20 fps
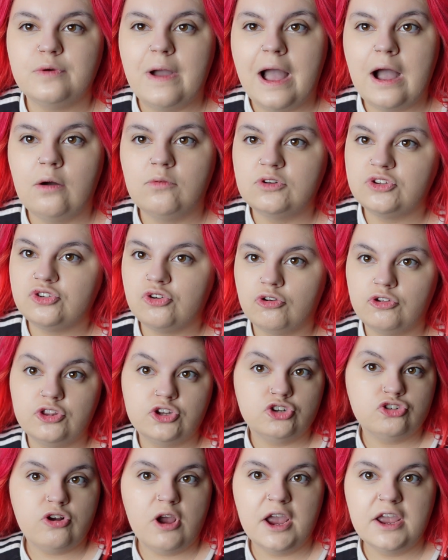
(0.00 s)
hours or on the
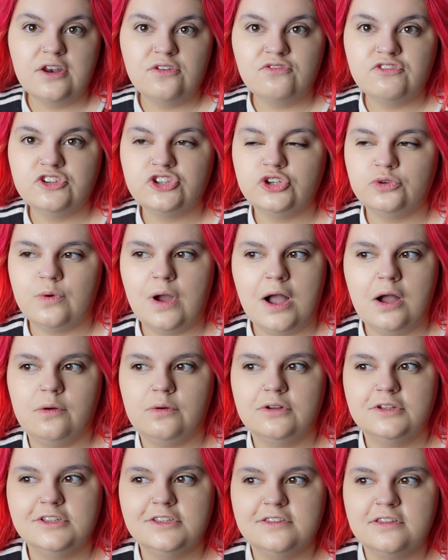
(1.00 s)
train for 2
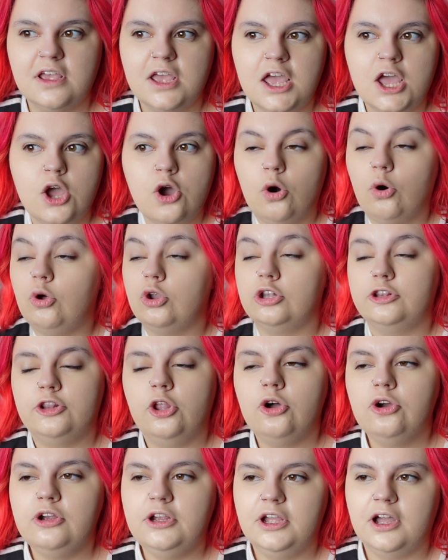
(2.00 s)
hours or
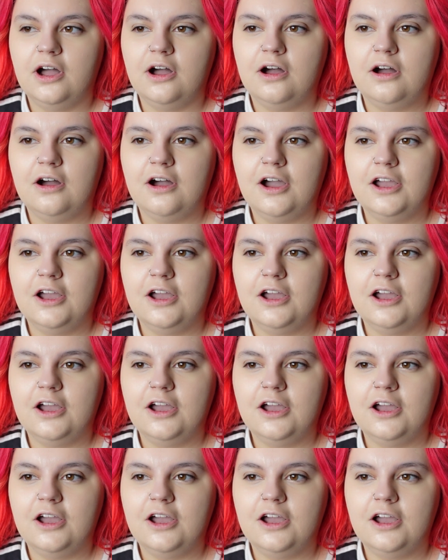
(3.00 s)
longer.